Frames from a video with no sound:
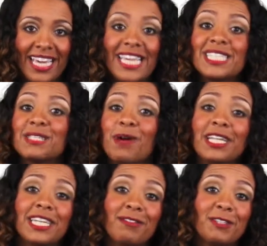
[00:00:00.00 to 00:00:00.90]
It's
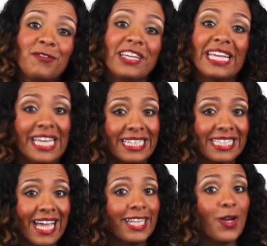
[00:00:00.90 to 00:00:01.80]
small enough to fit
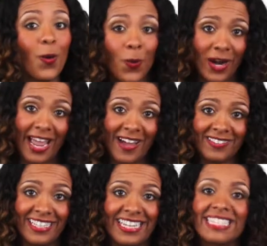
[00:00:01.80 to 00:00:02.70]
inside or
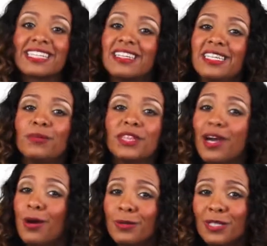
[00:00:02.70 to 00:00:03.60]
out and is cleaned with
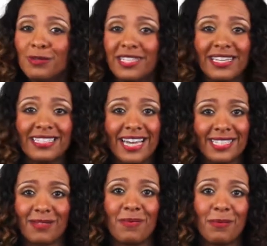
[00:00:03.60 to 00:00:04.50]
ozone
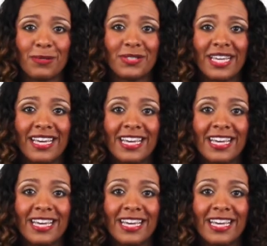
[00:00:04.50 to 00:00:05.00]
sanitizing bubbles,